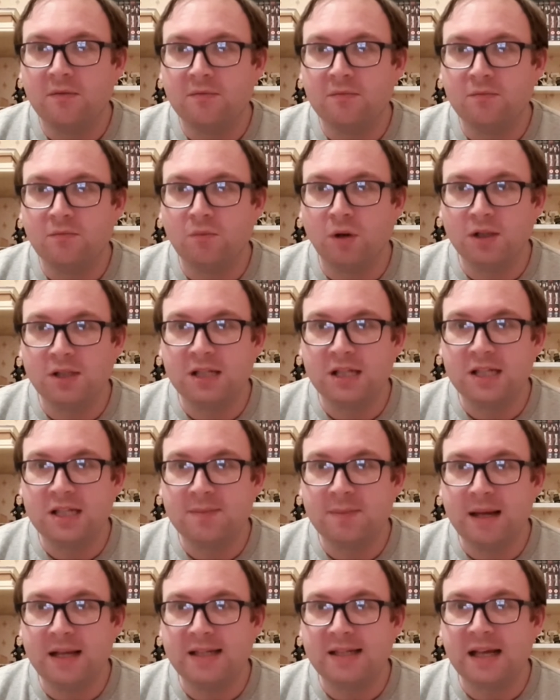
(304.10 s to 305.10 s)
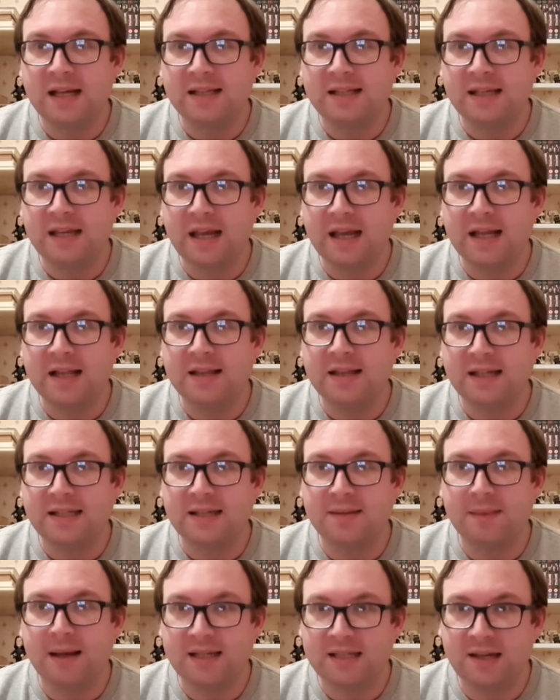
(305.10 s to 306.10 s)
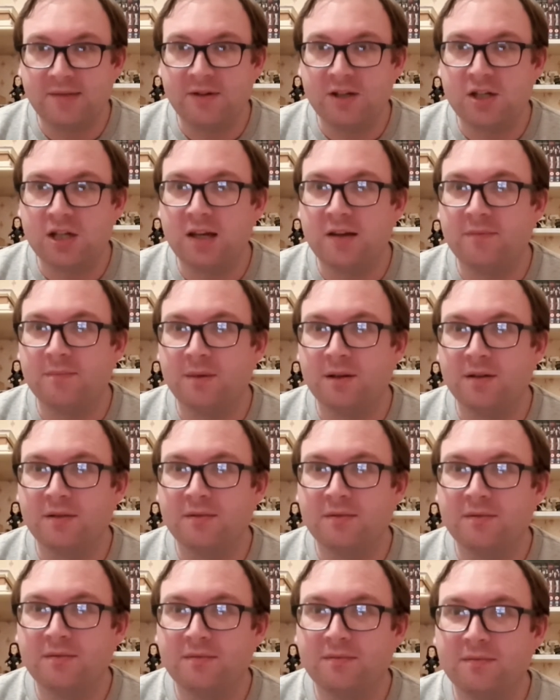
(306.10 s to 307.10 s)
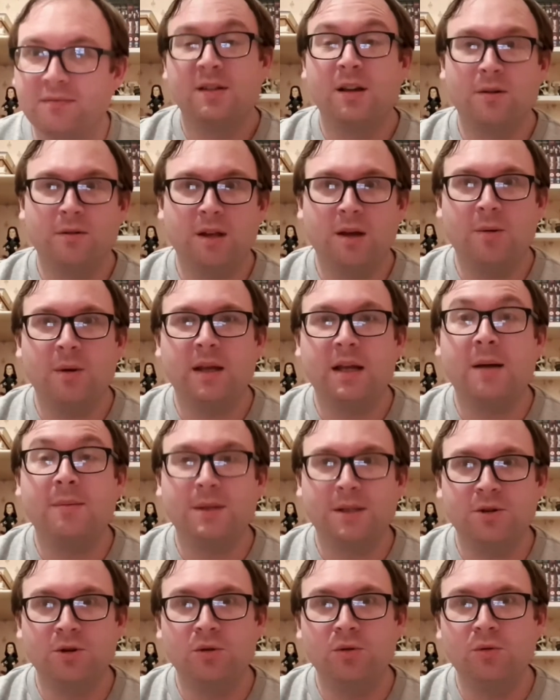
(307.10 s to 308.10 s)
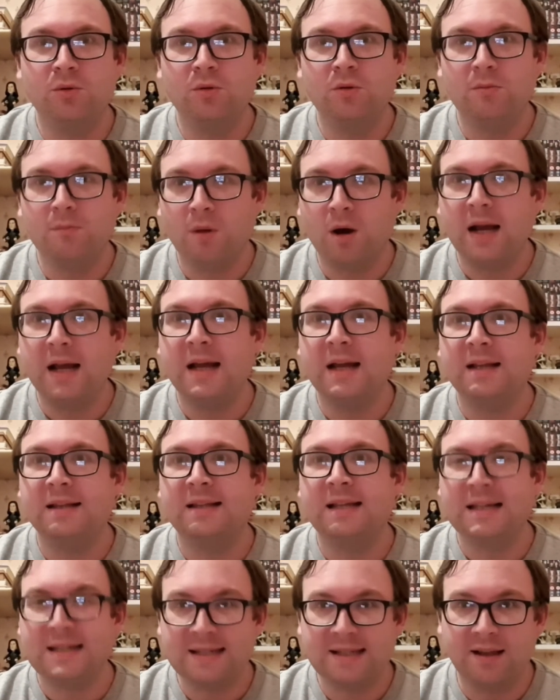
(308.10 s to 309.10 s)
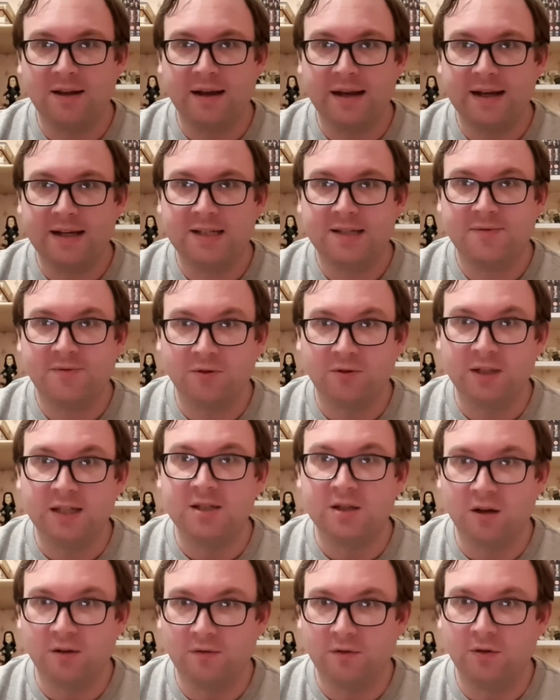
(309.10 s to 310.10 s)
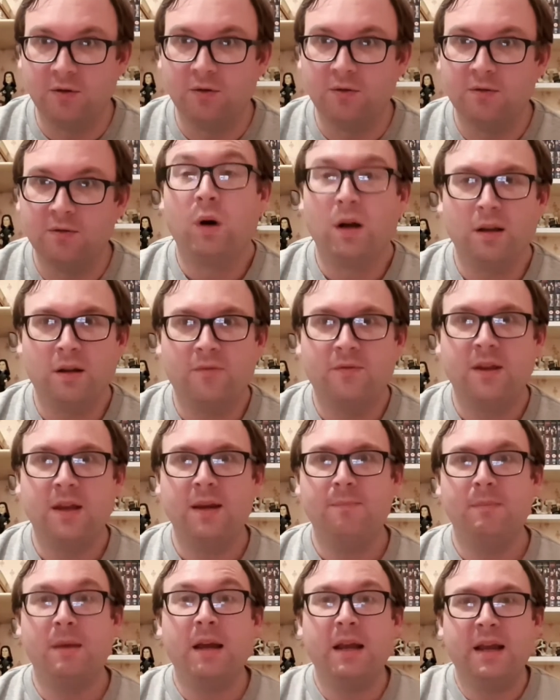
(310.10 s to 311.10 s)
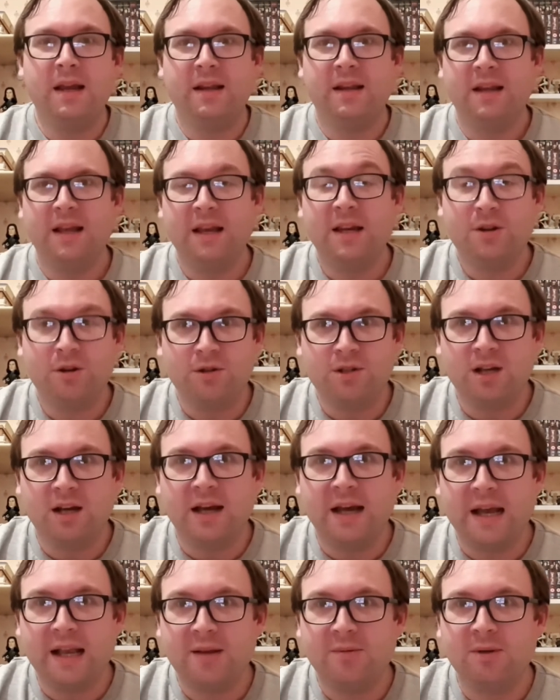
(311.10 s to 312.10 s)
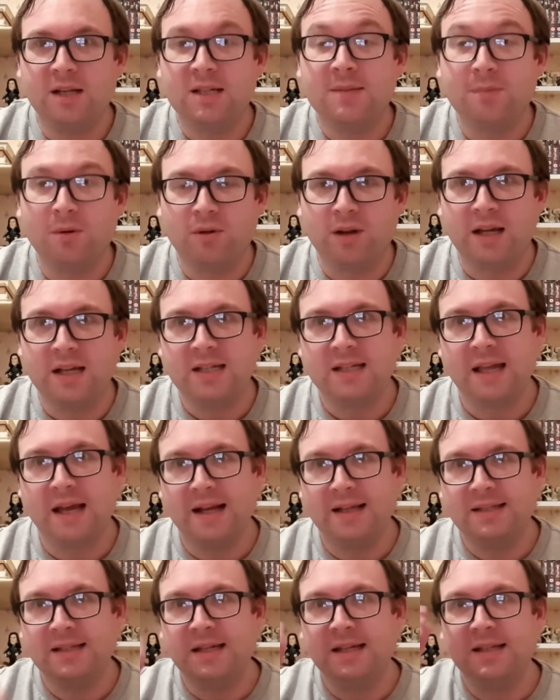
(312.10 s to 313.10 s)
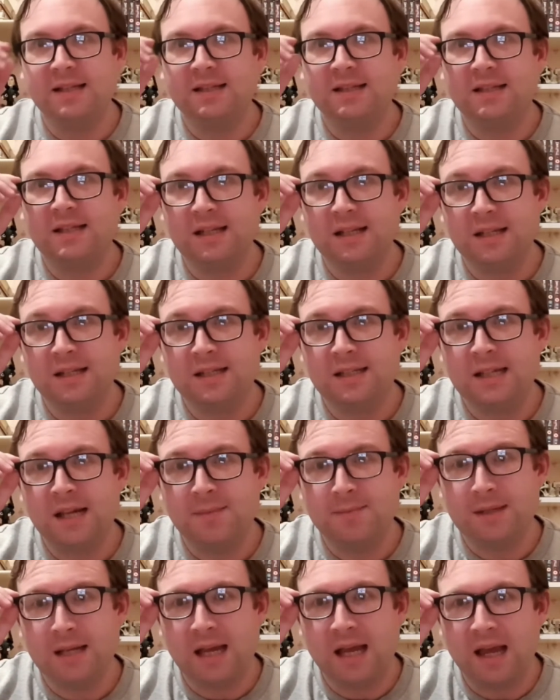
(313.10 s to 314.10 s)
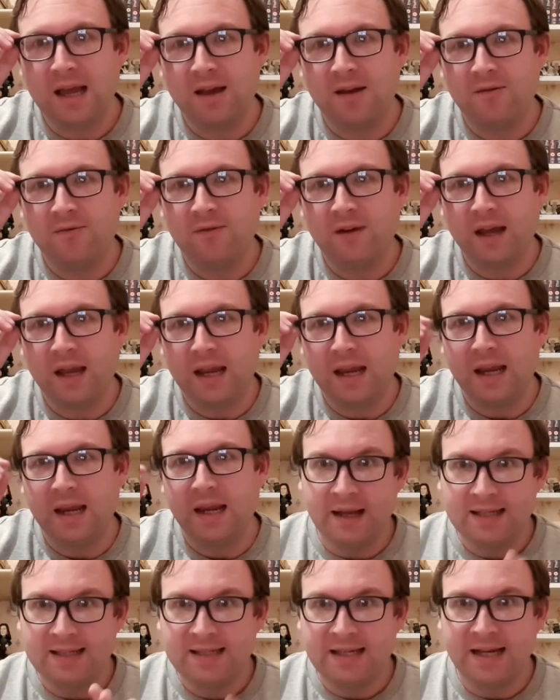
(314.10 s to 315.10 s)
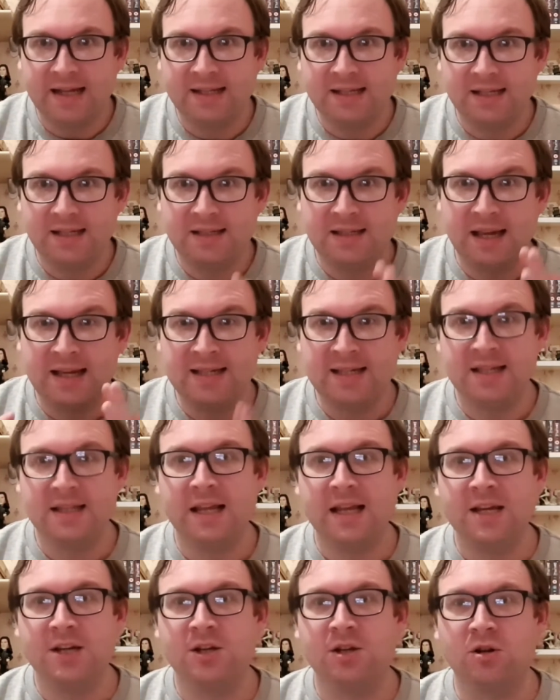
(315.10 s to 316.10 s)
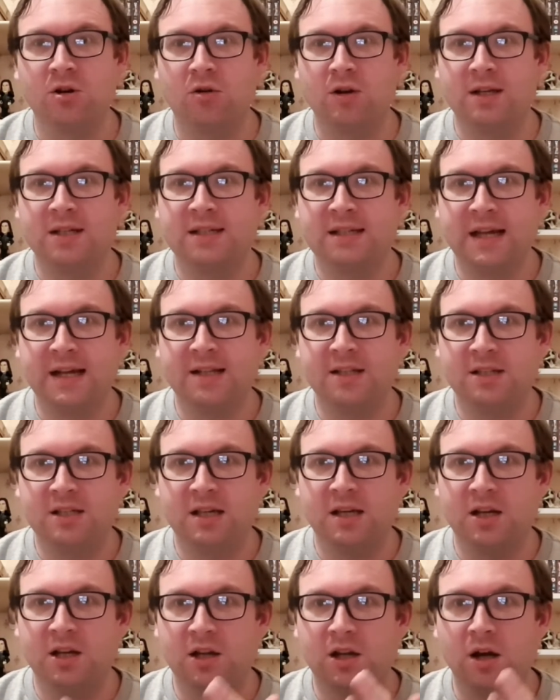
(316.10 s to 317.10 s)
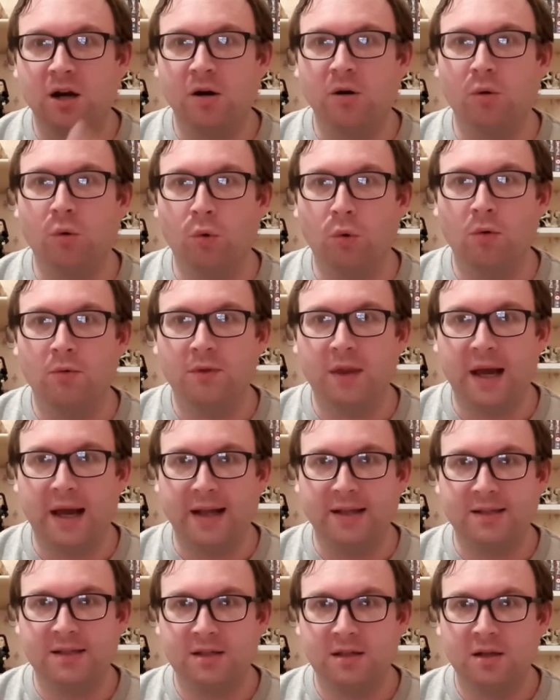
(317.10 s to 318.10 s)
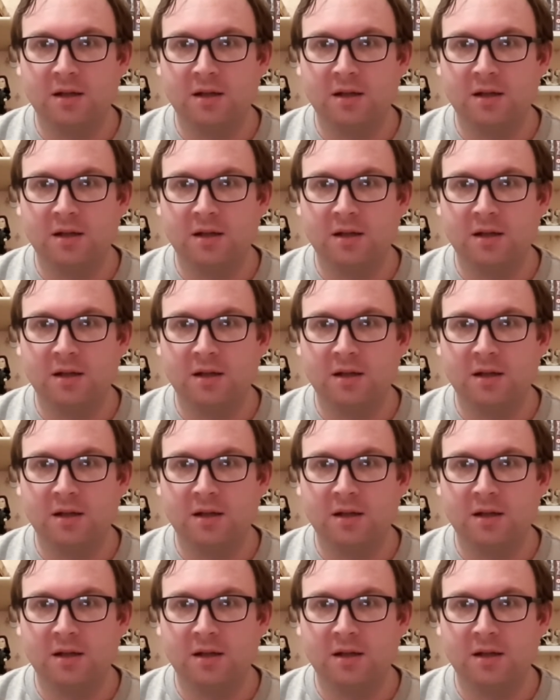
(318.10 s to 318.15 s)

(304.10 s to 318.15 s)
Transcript: wanting to me to get to the end, that's a massive achievement. So now we come to my dislikes for this novel. One of the main issues I had with this book is that it didn't seem to have a, a set destination or a set goal that